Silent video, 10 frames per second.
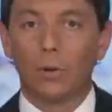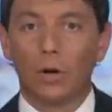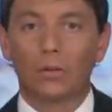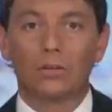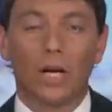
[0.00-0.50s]

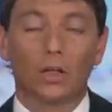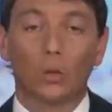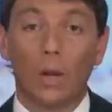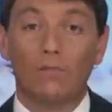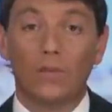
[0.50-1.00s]
Birx,
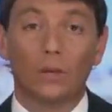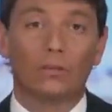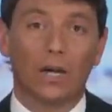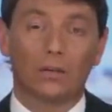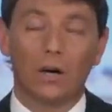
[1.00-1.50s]
Dr. Redfield,
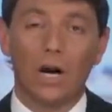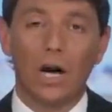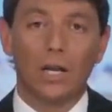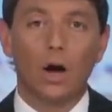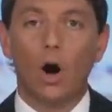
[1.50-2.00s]
Dr.
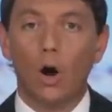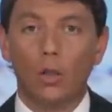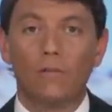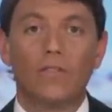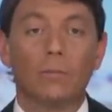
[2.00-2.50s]
Hahn,
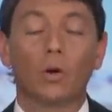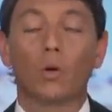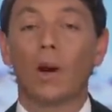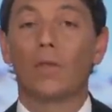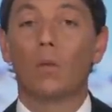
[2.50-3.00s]
all of them are
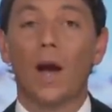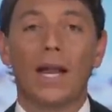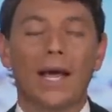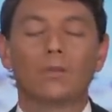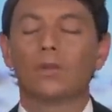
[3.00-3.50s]
around the
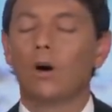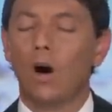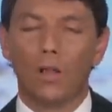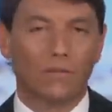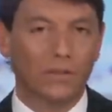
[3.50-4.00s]
White House
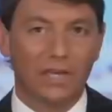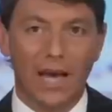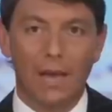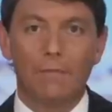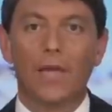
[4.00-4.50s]
all of the
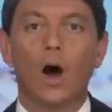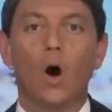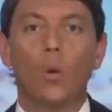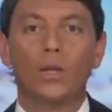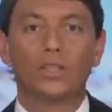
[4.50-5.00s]
time. They
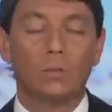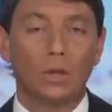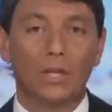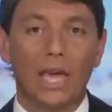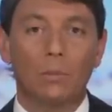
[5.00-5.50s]
always
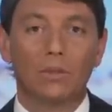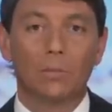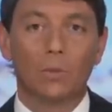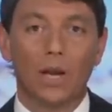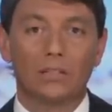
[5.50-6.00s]
communicate with the
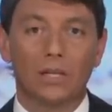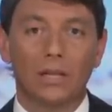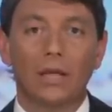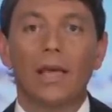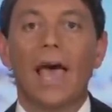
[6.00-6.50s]

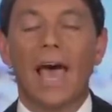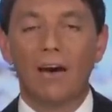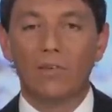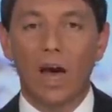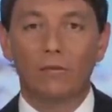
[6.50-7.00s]
president,
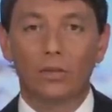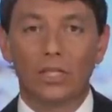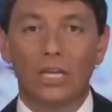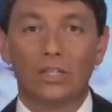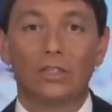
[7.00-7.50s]
have
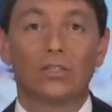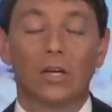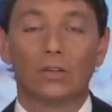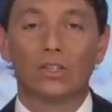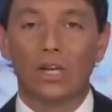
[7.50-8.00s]
conversations.
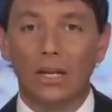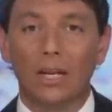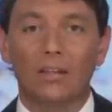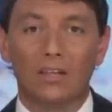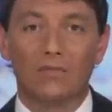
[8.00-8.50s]
They're
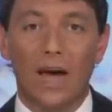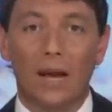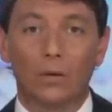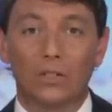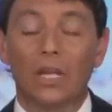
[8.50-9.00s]
studying this
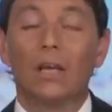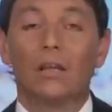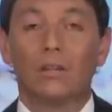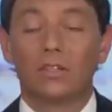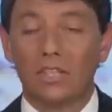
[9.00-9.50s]
virus.
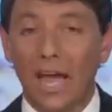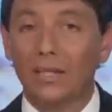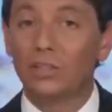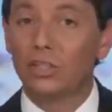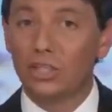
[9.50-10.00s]
The
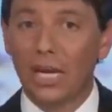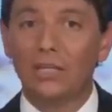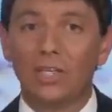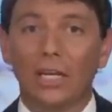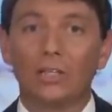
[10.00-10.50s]
science is
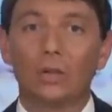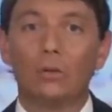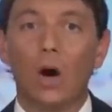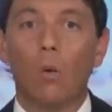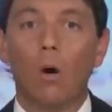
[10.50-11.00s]
changing. As you
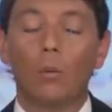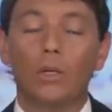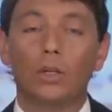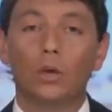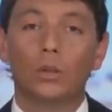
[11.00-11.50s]
know, what
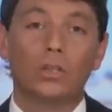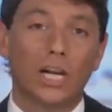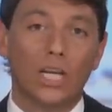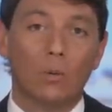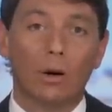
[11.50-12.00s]
we knew in
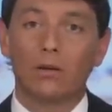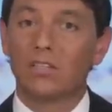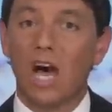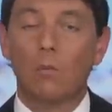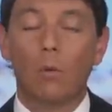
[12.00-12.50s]
January is
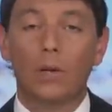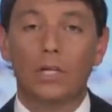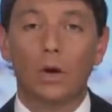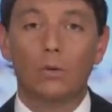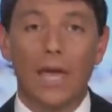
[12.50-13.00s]
not what we
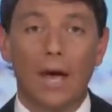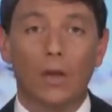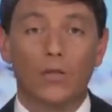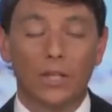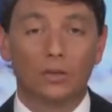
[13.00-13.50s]
know
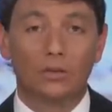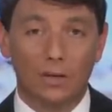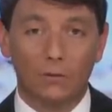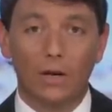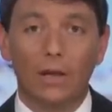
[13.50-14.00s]
now. Things are
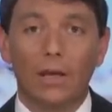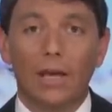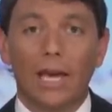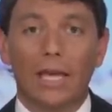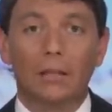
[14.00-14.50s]
different.
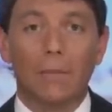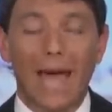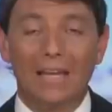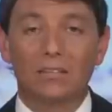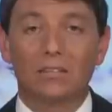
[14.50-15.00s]
And the
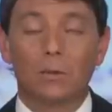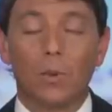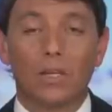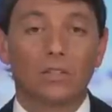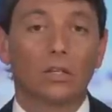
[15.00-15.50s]
masks the
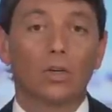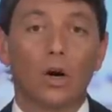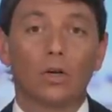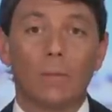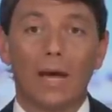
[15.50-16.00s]
president
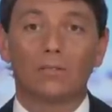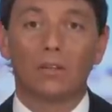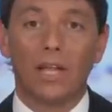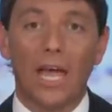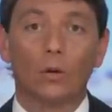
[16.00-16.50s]
talked about
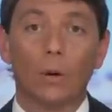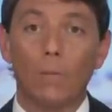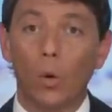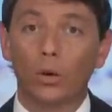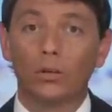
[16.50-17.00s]
today are
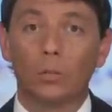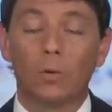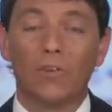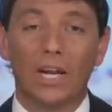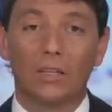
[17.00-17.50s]
important to
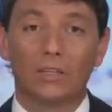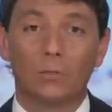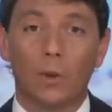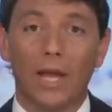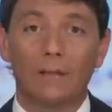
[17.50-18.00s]
preventing the
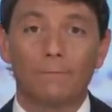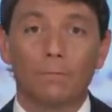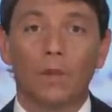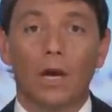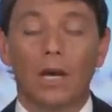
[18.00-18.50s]
spread.
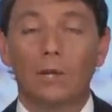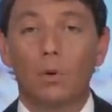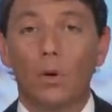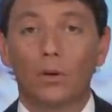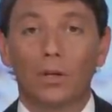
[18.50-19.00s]
Uh, he
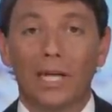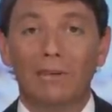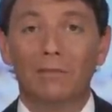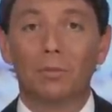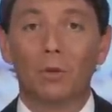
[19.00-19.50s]
pulled,
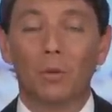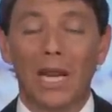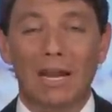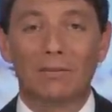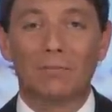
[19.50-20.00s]
even pulled one out of